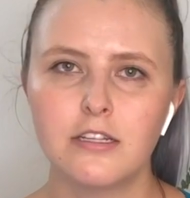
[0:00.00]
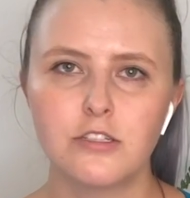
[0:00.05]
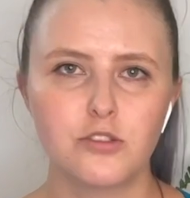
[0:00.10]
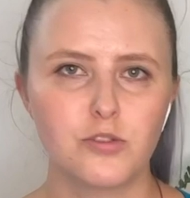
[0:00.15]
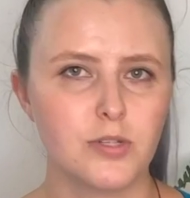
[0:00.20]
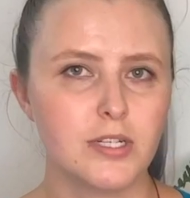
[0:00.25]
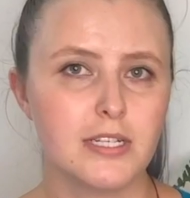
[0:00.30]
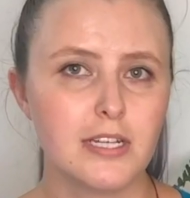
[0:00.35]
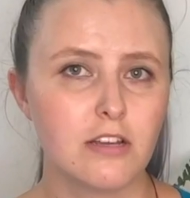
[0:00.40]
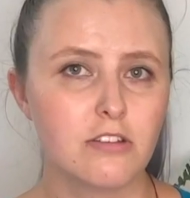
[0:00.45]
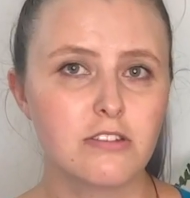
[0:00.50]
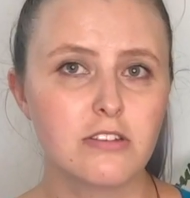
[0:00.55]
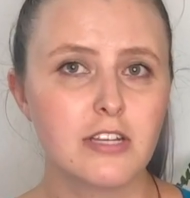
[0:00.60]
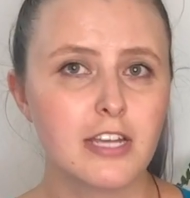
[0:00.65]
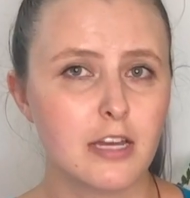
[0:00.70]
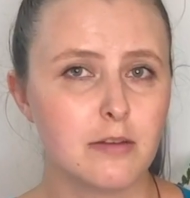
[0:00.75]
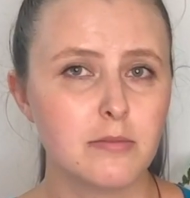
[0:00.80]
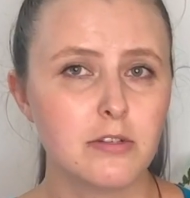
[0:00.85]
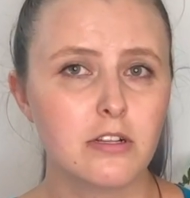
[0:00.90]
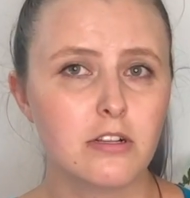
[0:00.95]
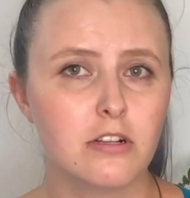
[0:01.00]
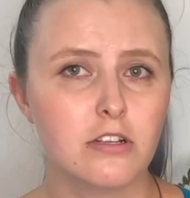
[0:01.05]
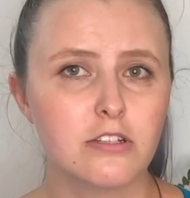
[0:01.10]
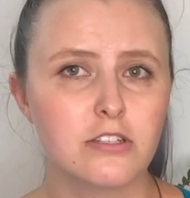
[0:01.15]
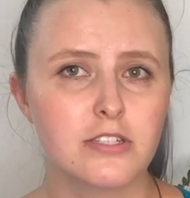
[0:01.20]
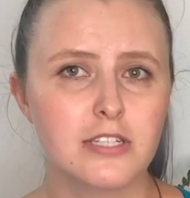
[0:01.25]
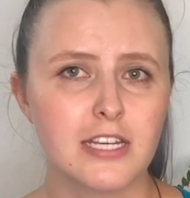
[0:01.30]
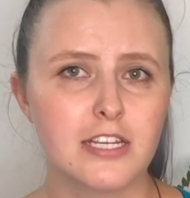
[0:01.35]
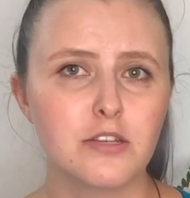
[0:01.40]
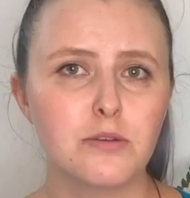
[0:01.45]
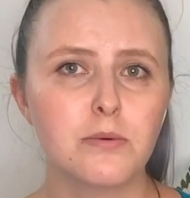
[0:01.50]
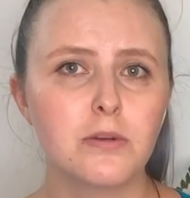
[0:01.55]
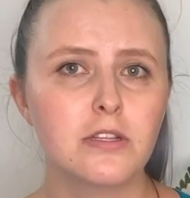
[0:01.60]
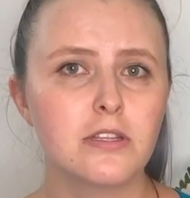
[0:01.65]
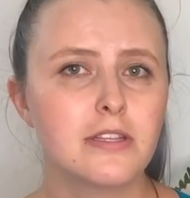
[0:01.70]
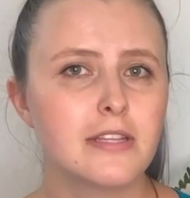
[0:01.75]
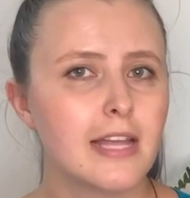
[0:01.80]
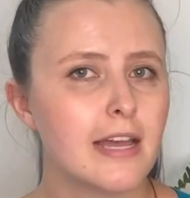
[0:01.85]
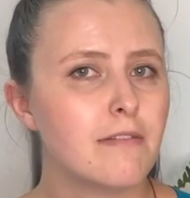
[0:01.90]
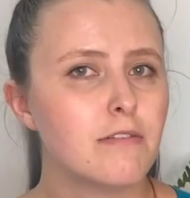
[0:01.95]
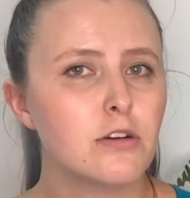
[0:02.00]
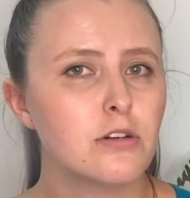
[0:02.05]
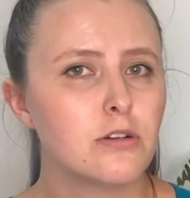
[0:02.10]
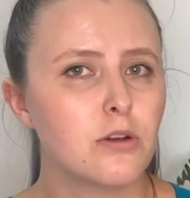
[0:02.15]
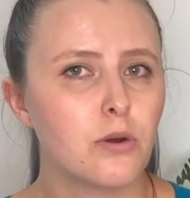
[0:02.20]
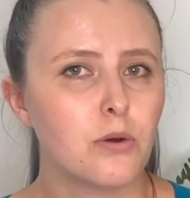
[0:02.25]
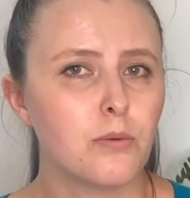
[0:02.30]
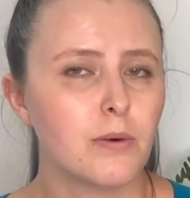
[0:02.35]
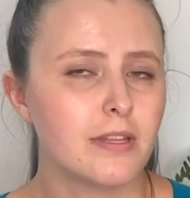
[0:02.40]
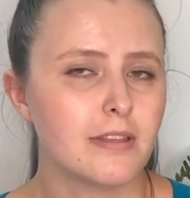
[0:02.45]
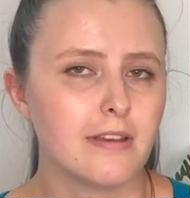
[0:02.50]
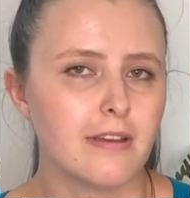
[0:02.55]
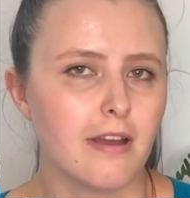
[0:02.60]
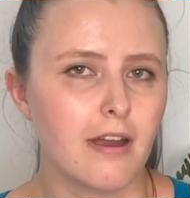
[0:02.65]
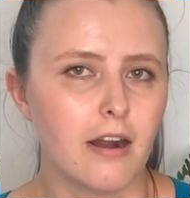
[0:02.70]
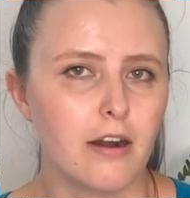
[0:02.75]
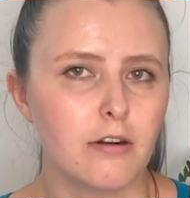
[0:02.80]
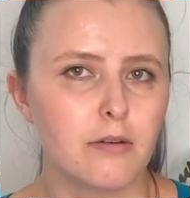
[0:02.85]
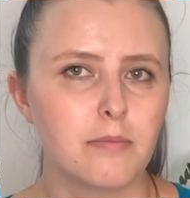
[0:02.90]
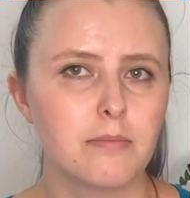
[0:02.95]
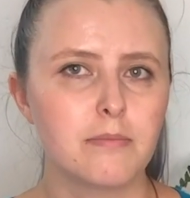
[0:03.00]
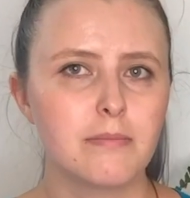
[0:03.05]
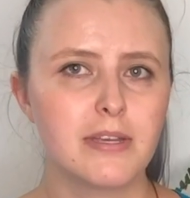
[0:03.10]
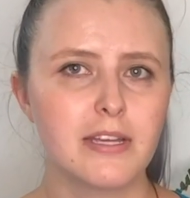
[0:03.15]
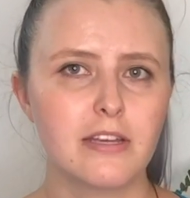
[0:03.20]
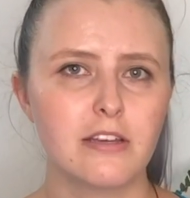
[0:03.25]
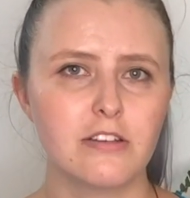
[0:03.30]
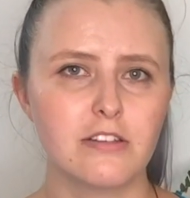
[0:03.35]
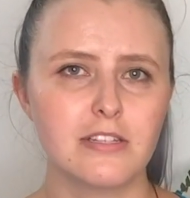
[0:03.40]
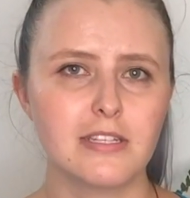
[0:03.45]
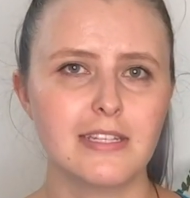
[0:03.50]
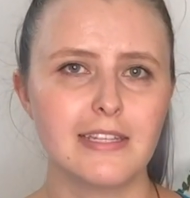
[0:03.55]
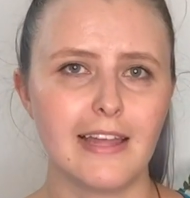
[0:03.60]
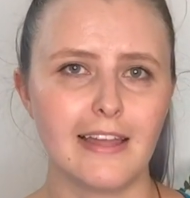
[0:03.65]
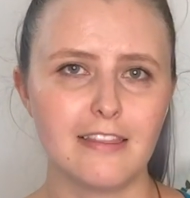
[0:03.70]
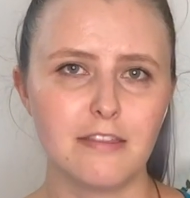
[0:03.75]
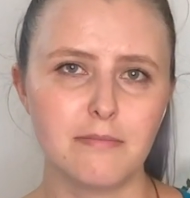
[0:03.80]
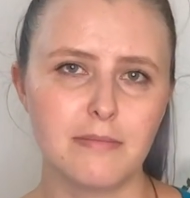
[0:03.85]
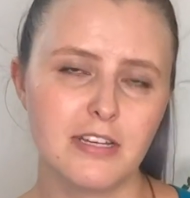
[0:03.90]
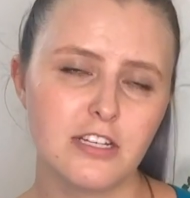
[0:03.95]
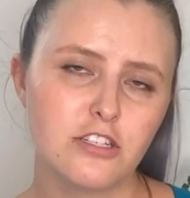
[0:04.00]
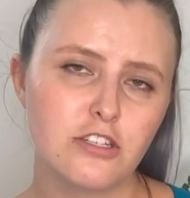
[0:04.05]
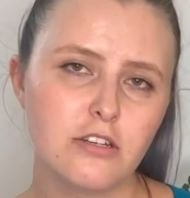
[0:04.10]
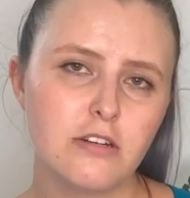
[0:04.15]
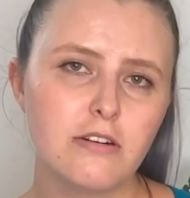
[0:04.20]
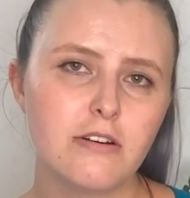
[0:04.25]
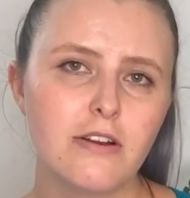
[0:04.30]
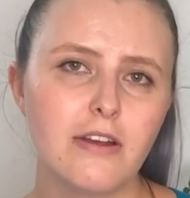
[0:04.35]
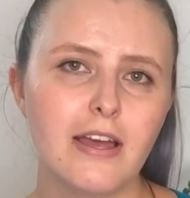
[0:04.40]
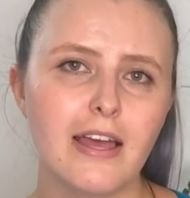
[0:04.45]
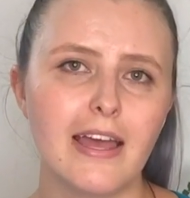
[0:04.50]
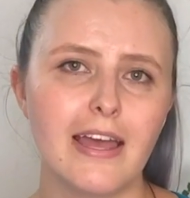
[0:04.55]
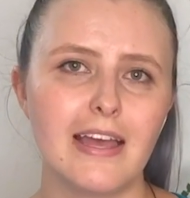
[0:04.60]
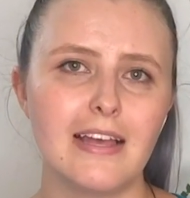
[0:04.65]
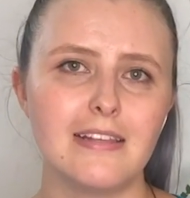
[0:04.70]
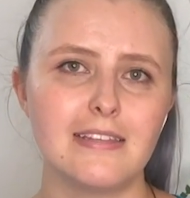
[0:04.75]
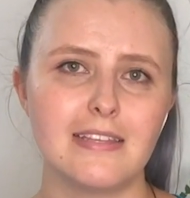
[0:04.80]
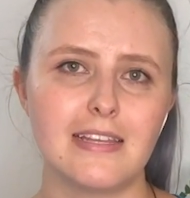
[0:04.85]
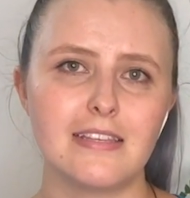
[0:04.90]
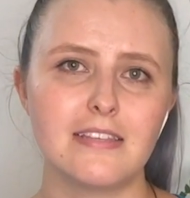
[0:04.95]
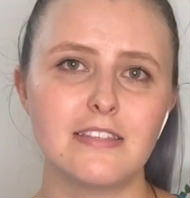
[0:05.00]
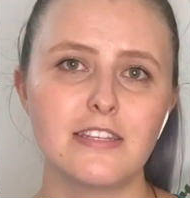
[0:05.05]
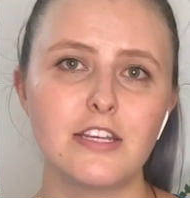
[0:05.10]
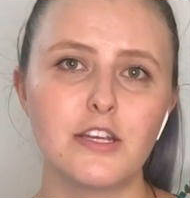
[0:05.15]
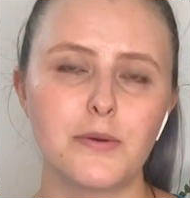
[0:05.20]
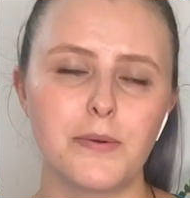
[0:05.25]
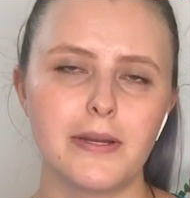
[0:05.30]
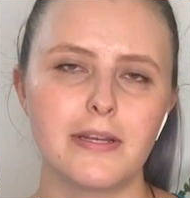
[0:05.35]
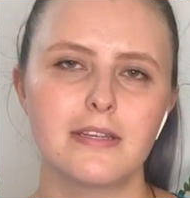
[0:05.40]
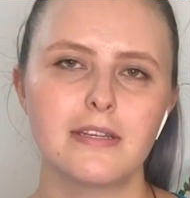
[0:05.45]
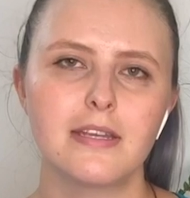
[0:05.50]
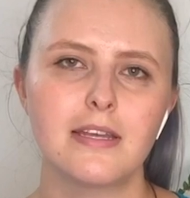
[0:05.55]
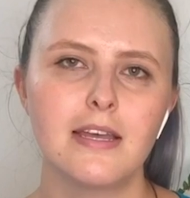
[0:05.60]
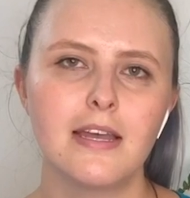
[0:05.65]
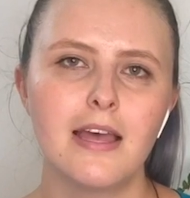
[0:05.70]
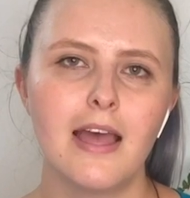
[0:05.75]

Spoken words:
3,000 chemicals that you will never know what they are because that mixture is a secret